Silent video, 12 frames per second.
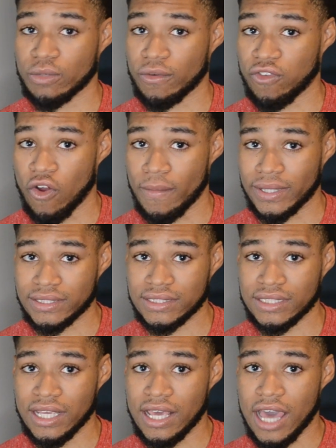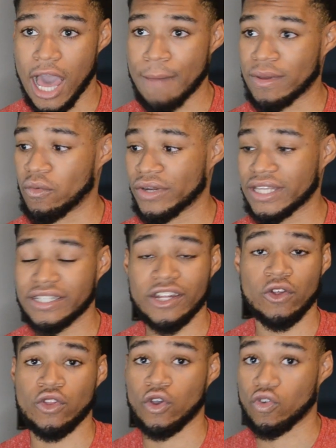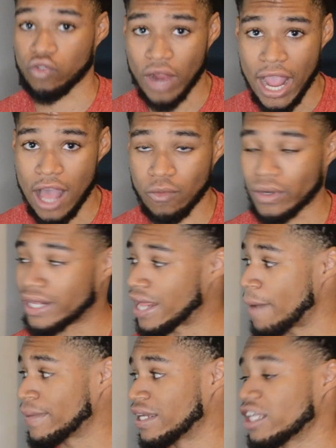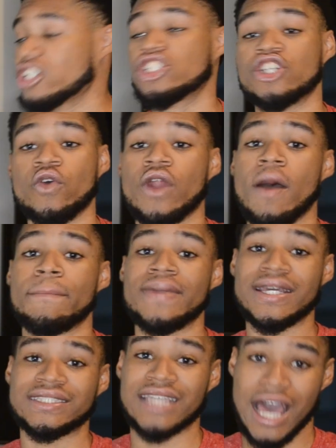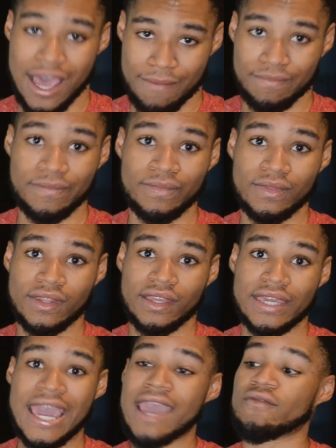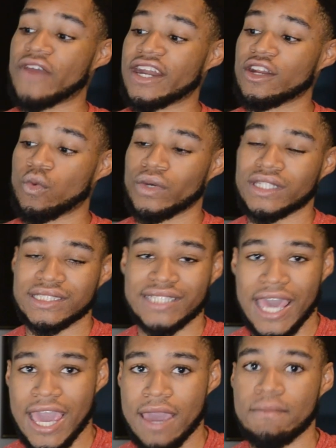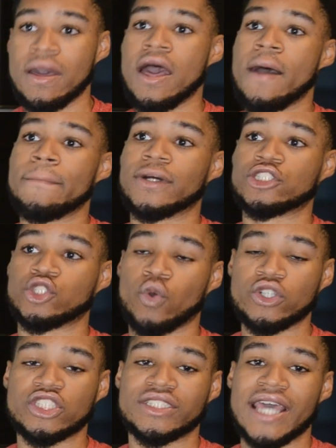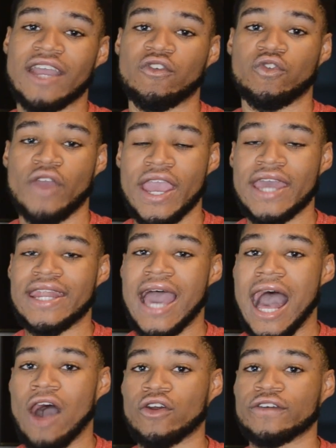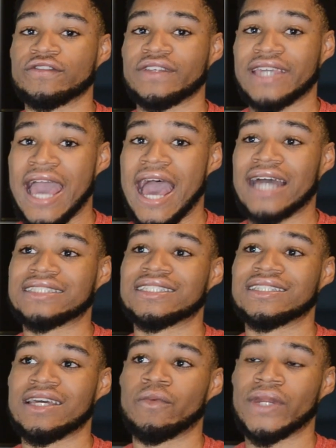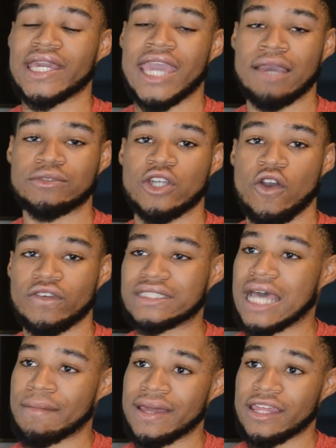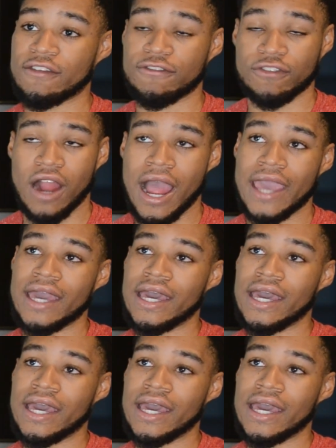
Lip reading: performance. I mean, what he did on the ground, he showed up big time. Came ready to win this game, but Georgia Tech ran out of gas. And then when it came to overtime, I think Fry